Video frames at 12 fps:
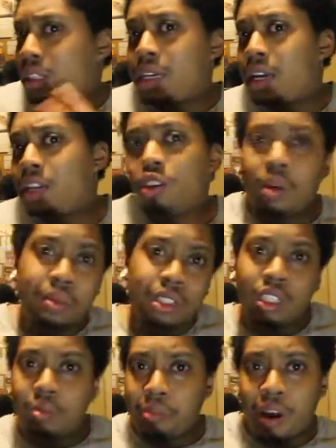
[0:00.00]
again, you're
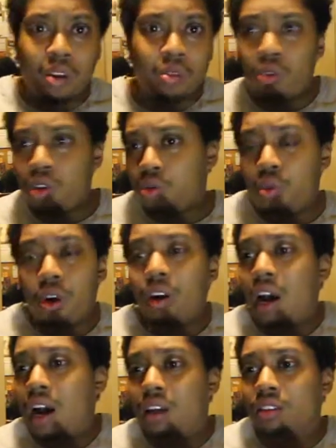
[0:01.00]
limited by what you
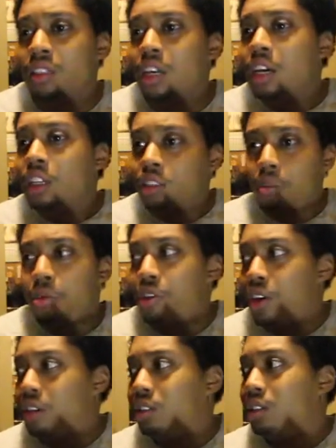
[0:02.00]
want, and some places